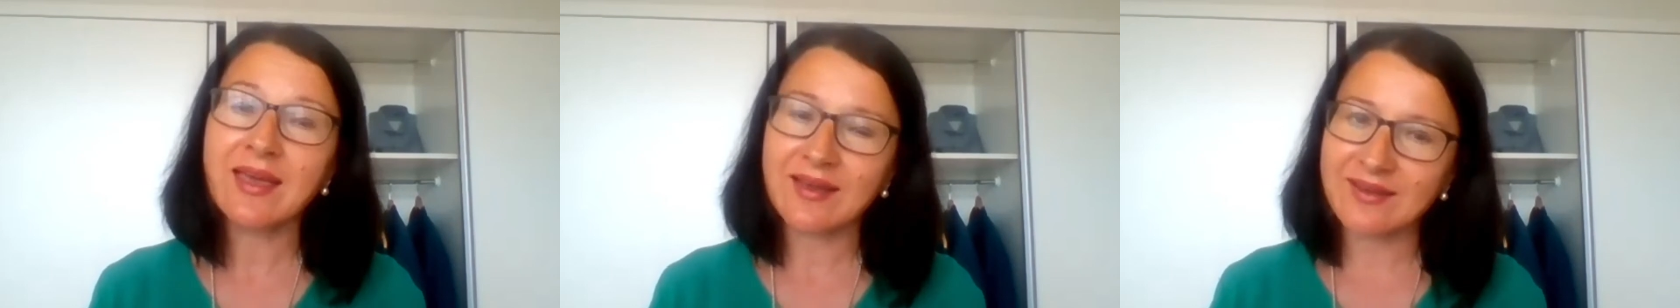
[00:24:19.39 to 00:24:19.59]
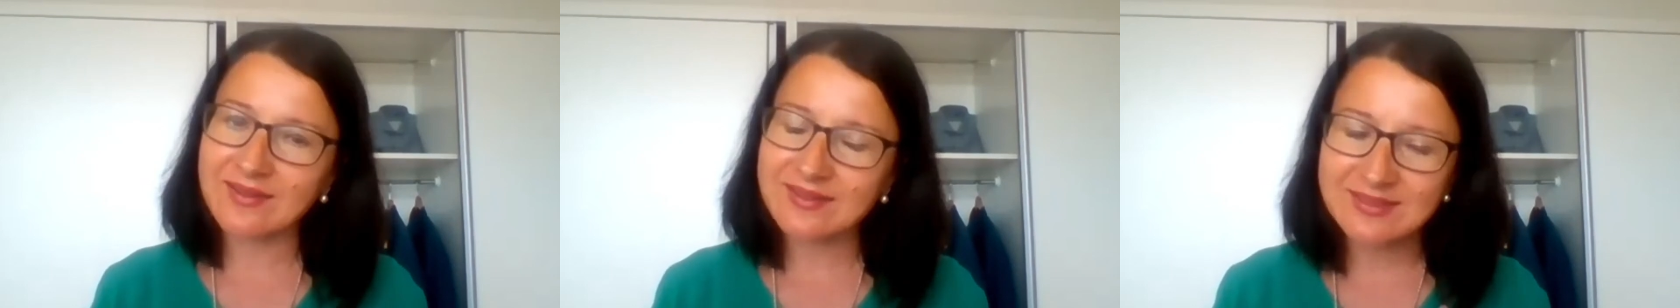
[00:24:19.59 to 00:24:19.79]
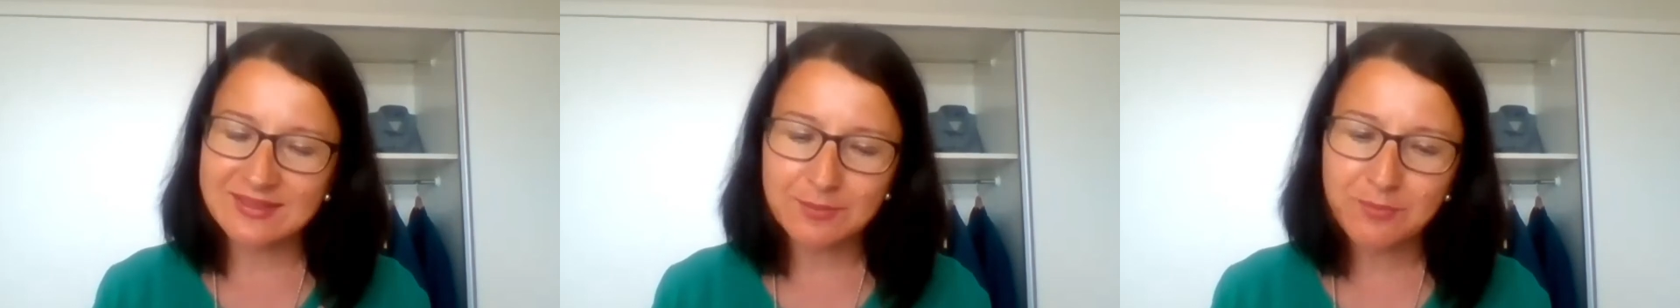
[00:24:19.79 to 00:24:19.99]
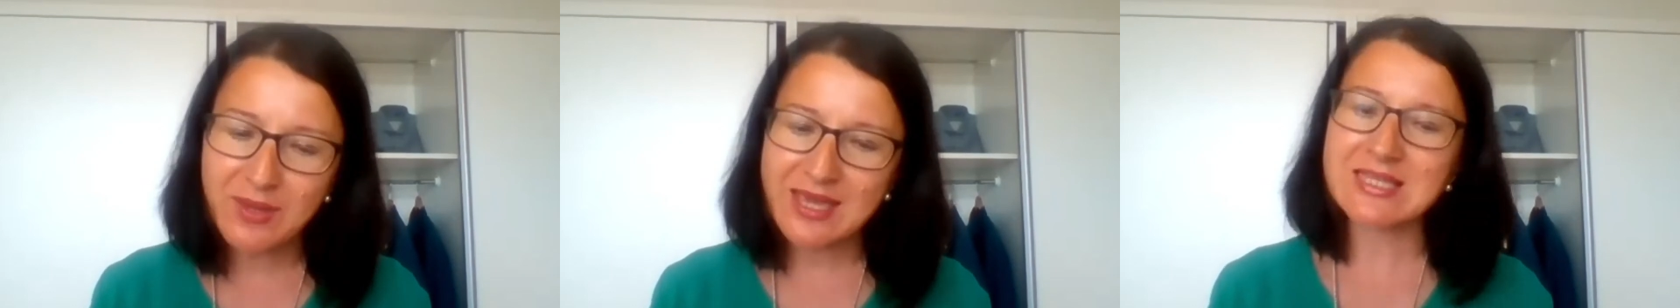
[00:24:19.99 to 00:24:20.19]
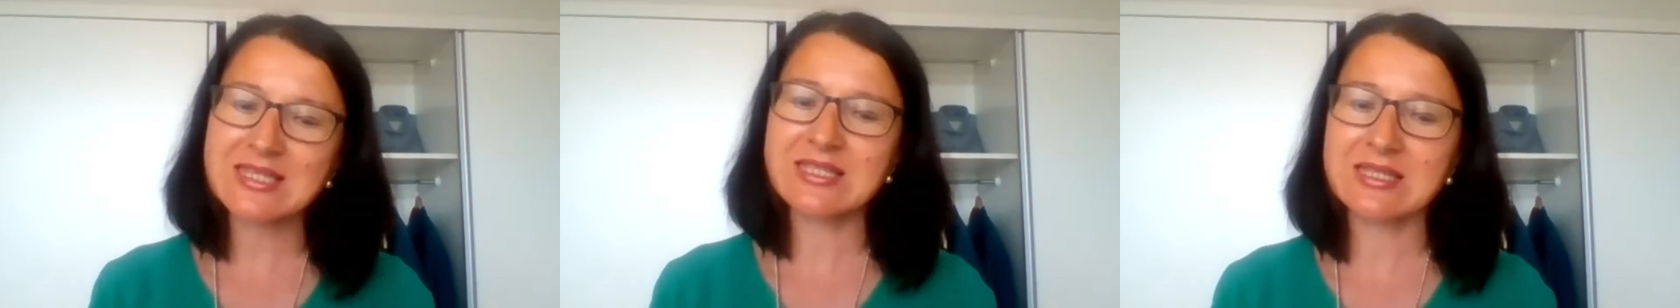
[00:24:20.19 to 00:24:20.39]
And the
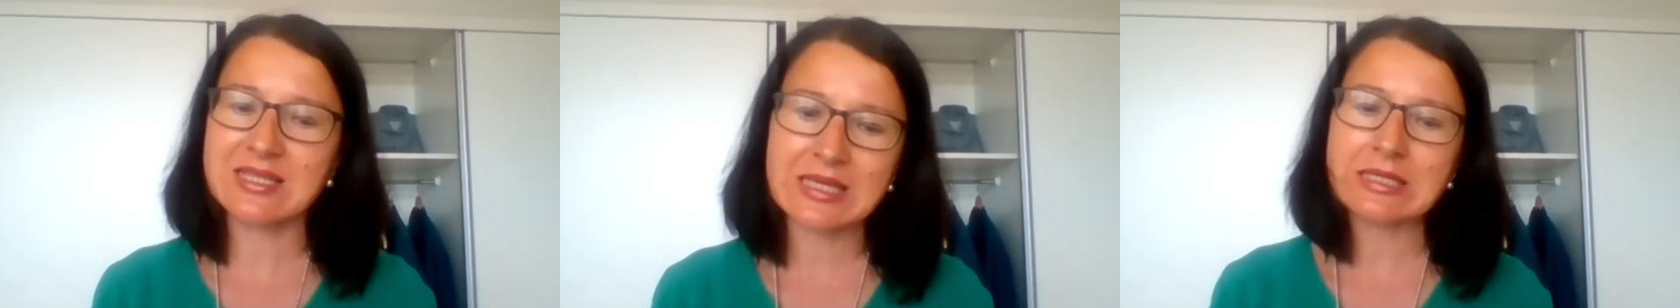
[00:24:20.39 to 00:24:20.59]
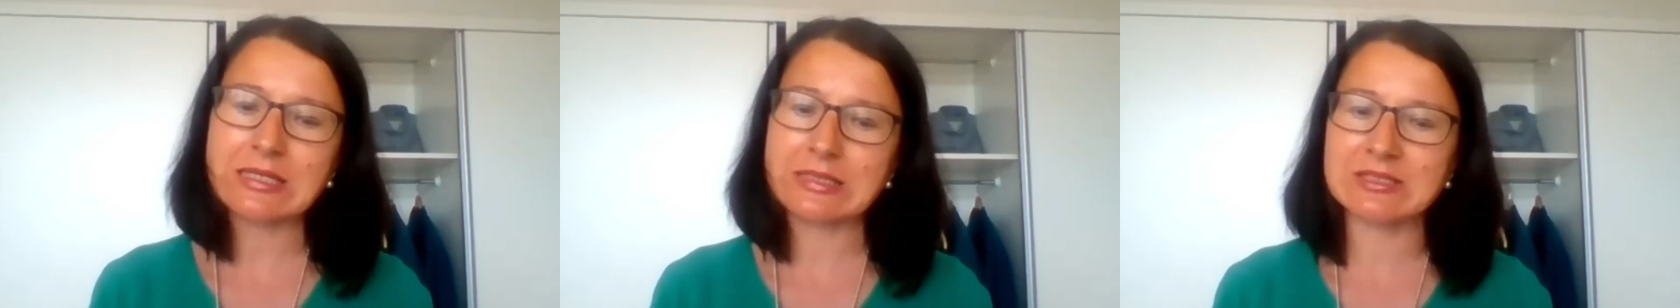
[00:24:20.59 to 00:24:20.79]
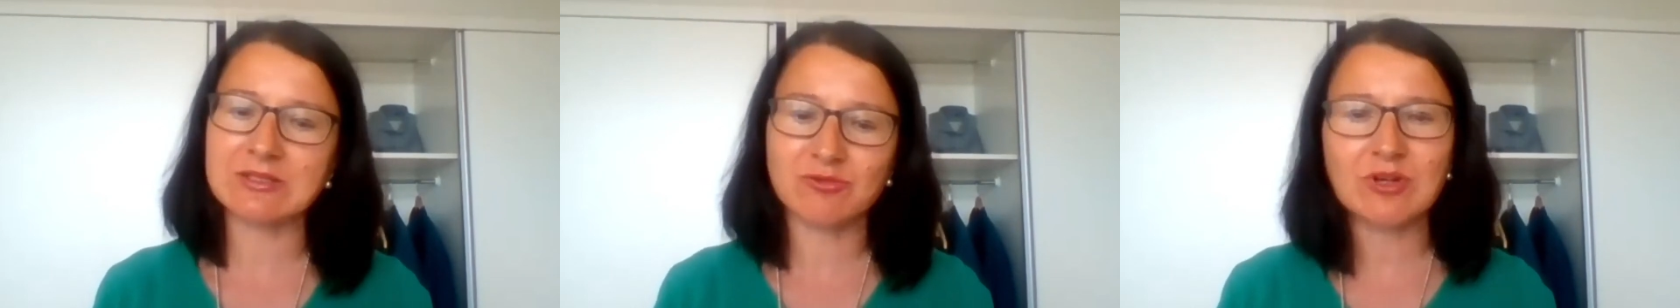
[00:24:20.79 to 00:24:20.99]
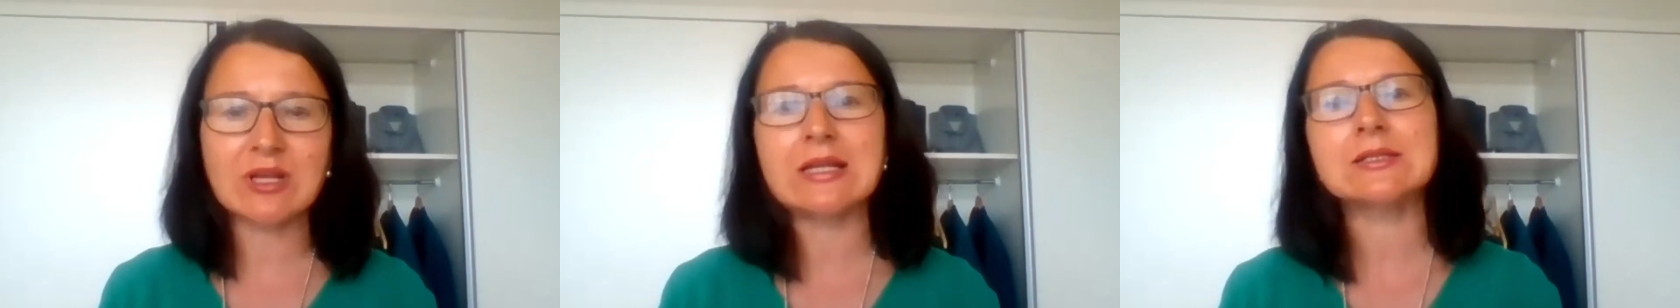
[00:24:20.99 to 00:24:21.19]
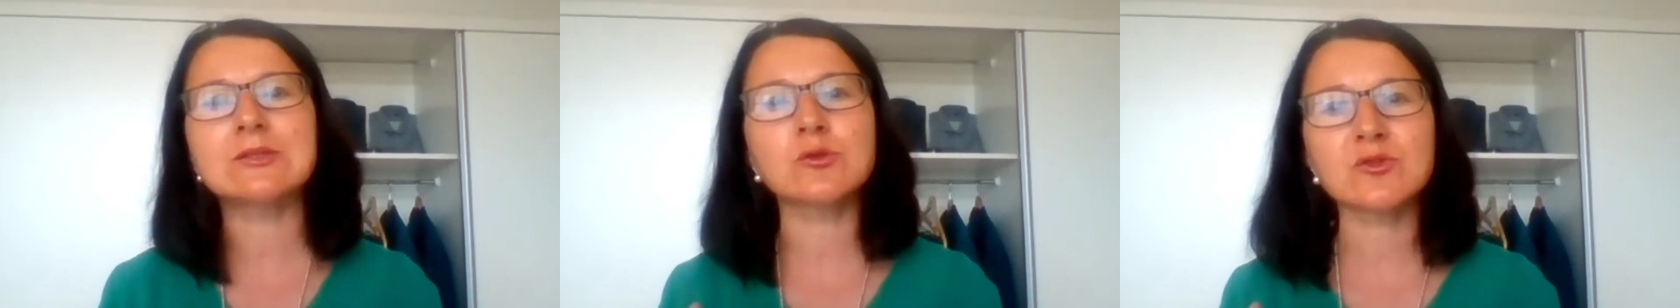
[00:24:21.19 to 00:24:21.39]
best thing is
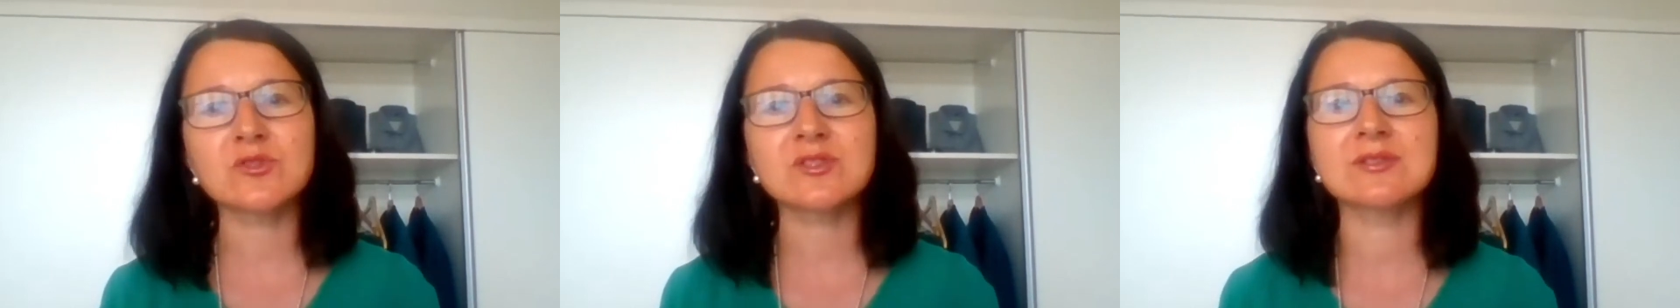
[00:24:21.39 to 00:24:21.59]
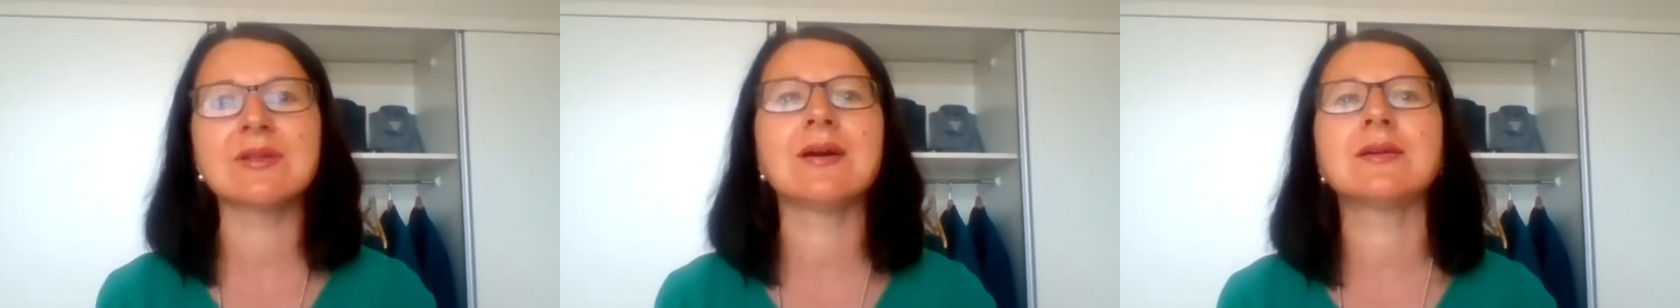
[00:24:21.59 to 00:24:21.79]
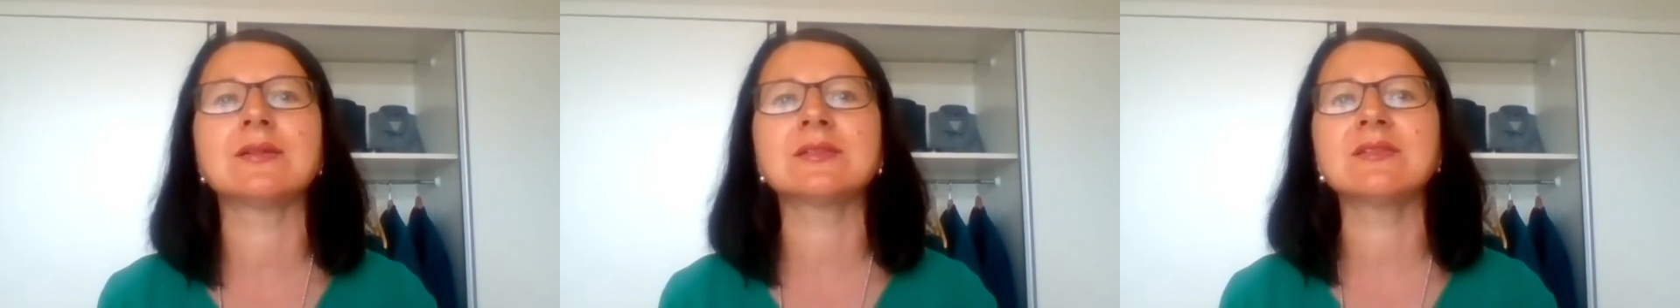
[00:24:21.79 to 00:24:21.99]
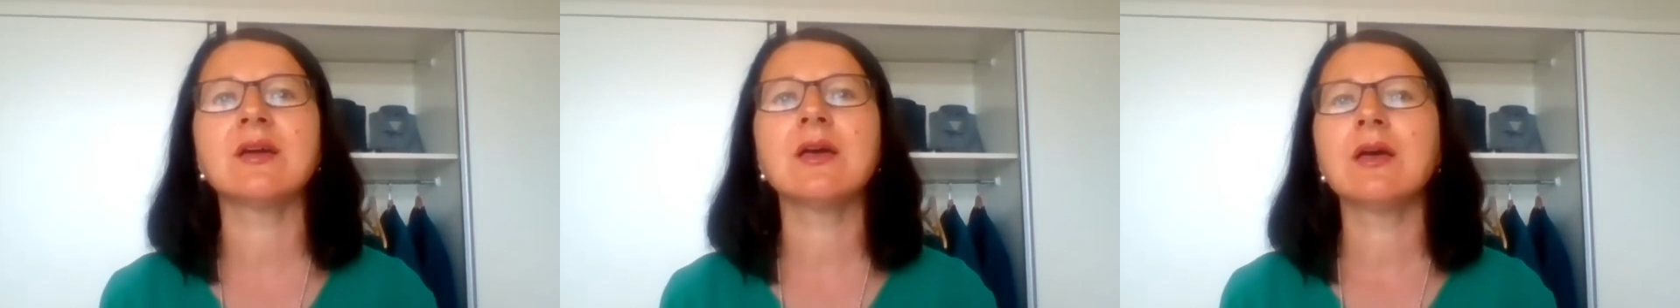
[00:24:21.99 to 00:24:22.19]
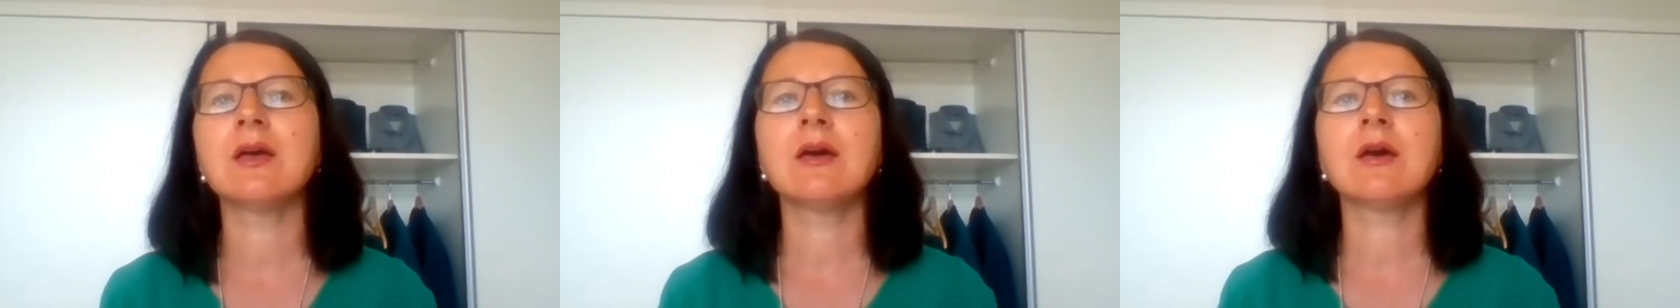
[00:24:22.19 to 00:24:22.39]
really to start
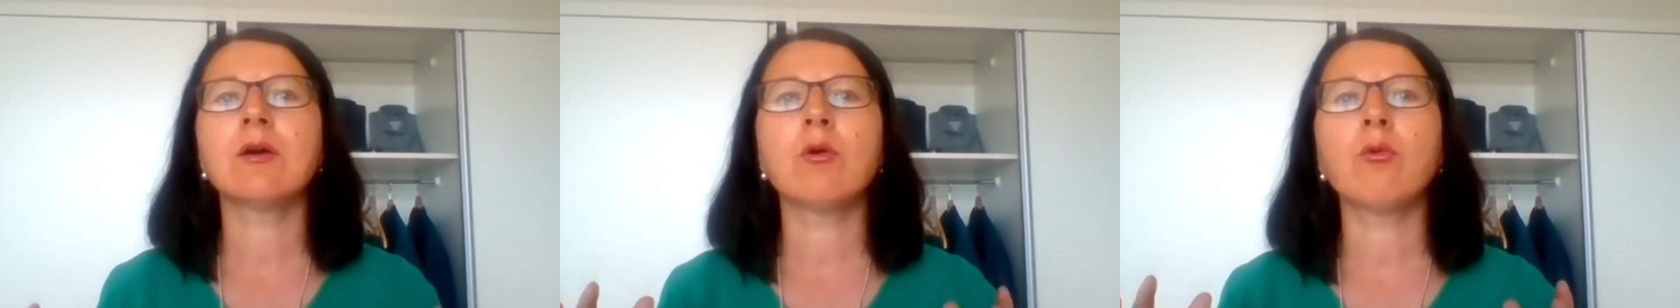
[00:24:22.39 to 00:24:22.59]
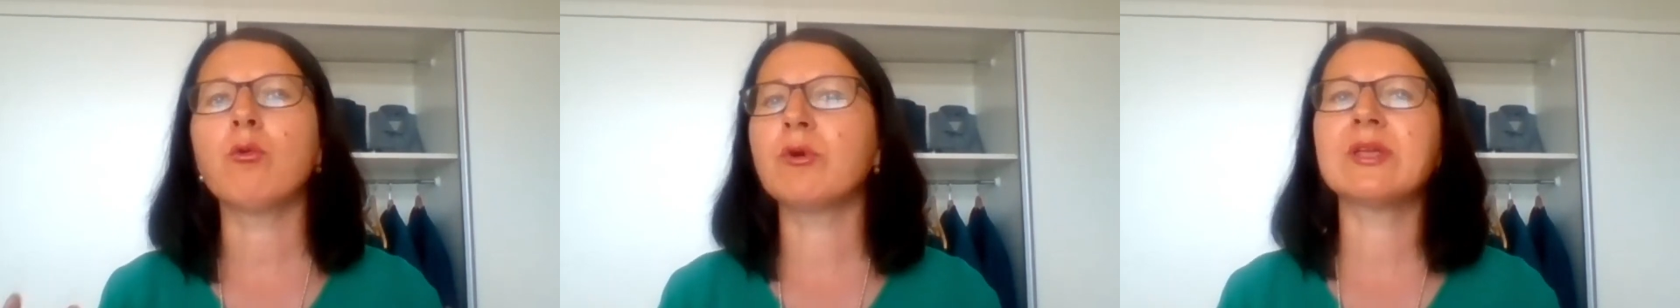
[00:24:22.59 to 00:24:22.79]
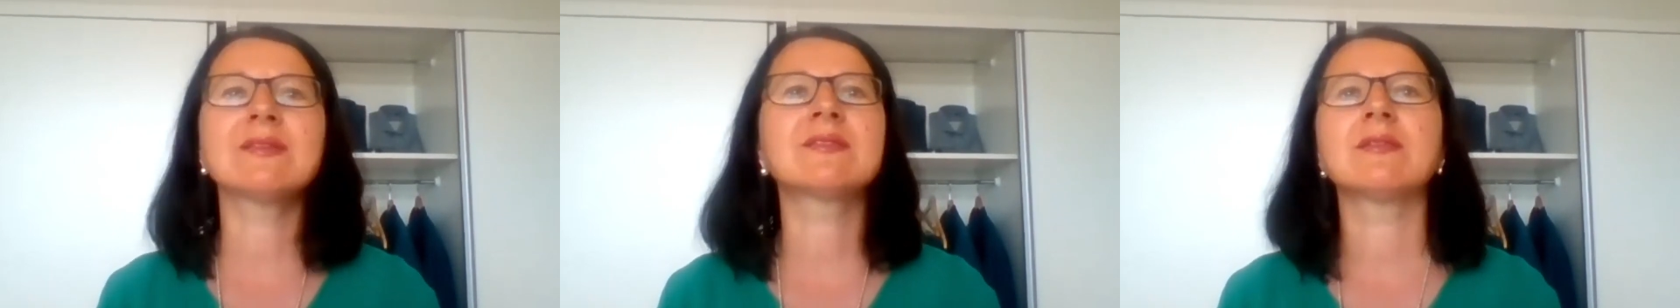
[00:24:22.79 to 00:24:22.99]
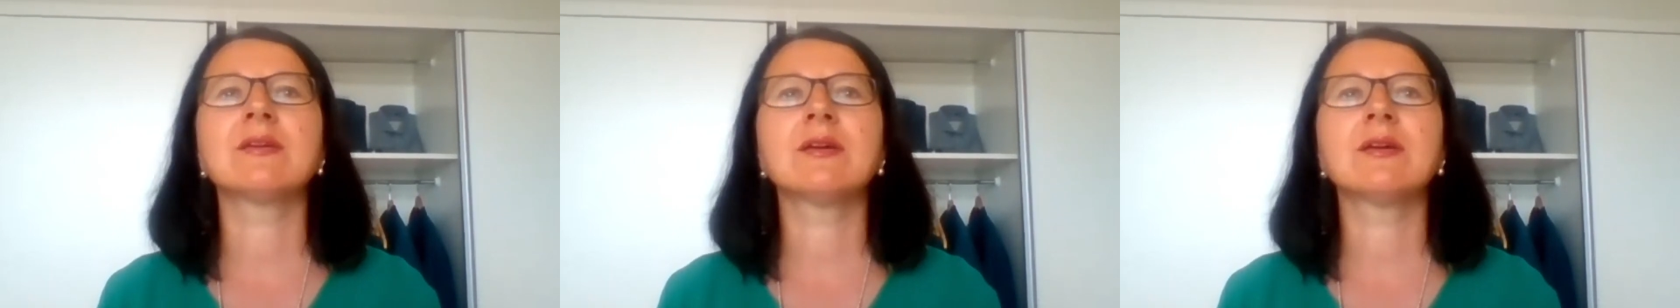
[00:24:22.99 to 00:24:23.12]
with